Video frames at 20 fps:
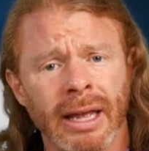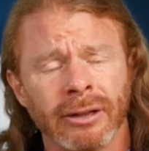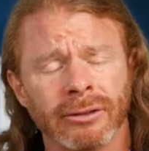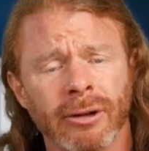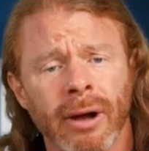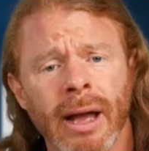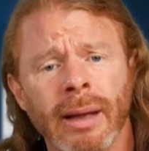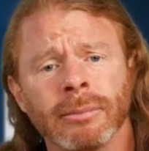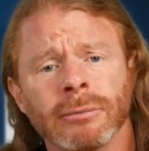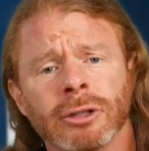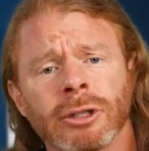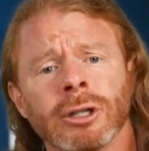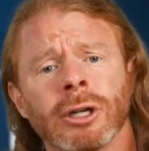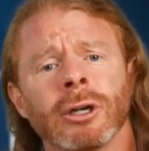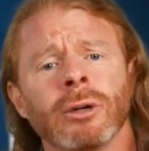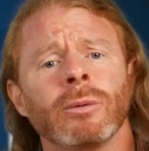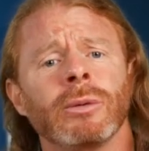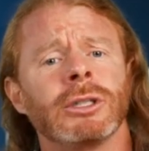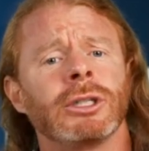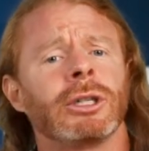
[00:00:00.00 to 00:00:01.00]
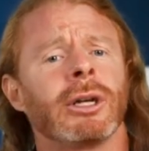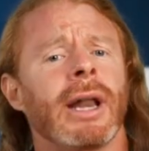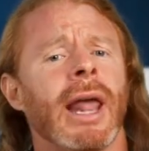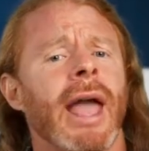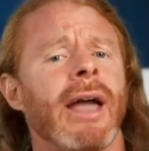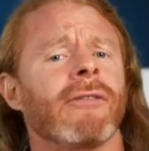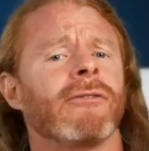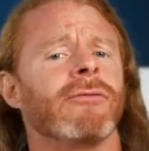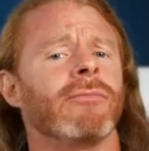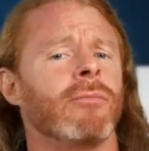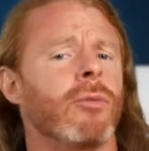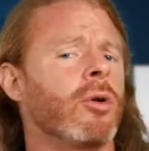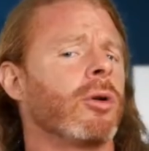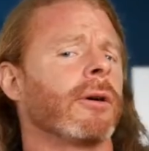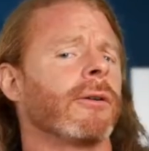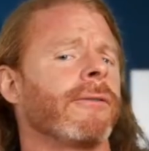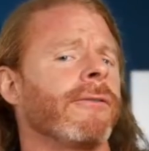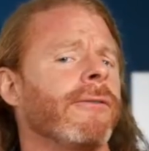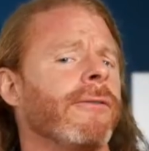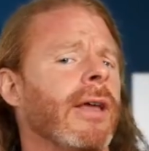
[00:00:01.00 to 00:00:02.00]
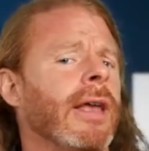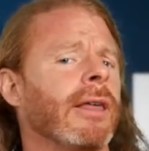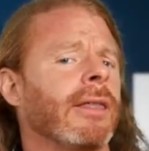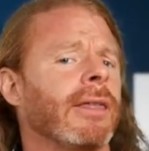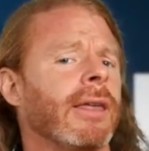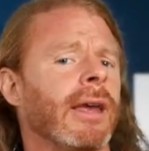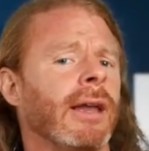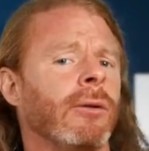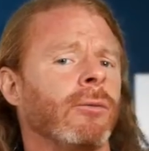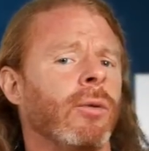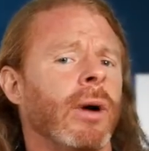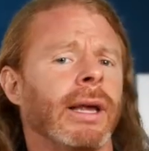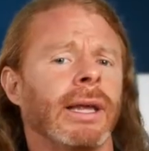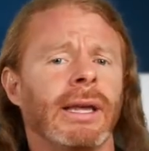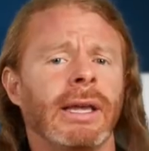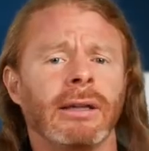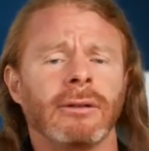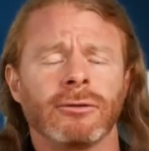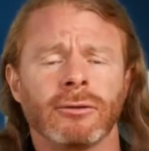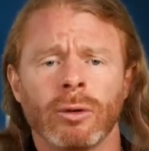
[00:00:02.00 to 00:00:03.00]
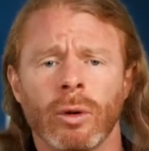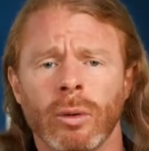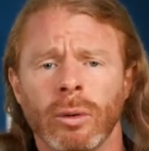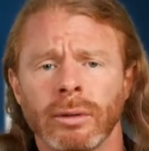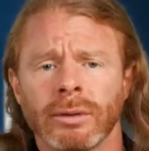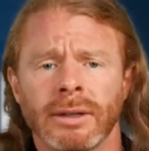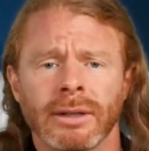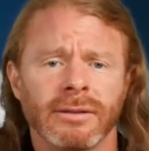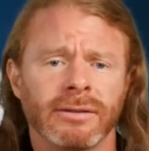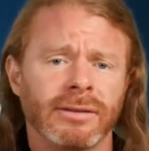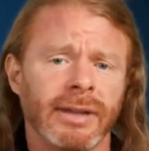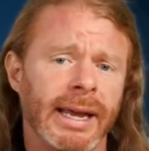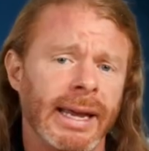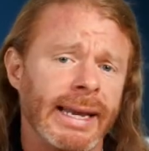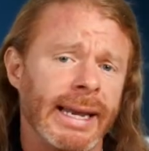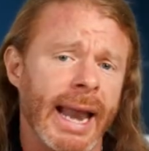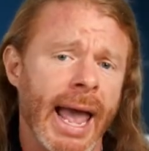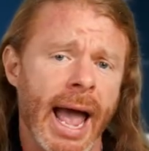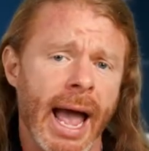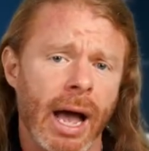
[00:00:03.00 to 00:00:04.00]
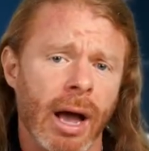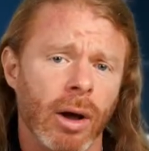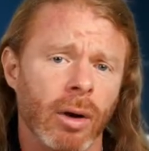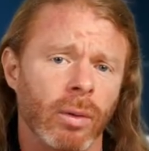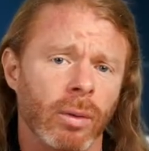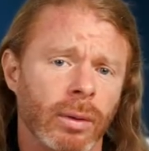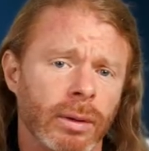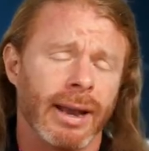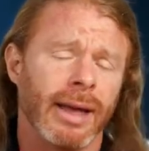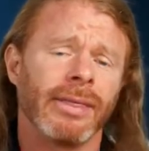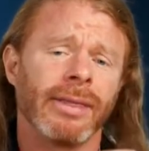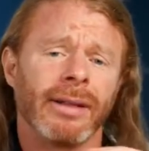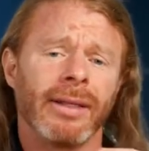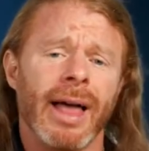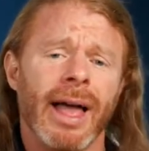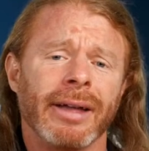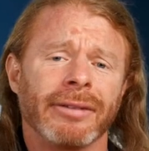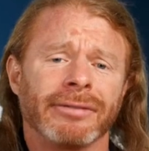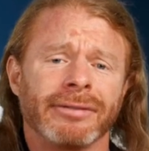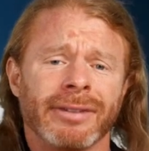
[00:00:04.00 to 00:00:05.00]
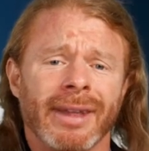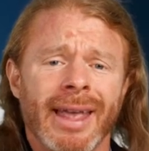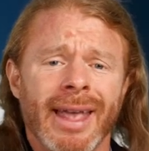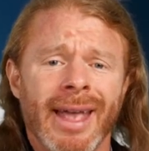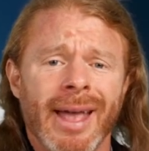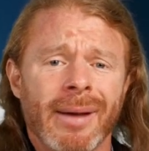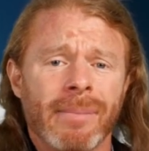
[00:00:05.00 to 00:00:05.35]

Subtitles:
So I'm sure we should have more faith in what he's told to say now. Nonetheless,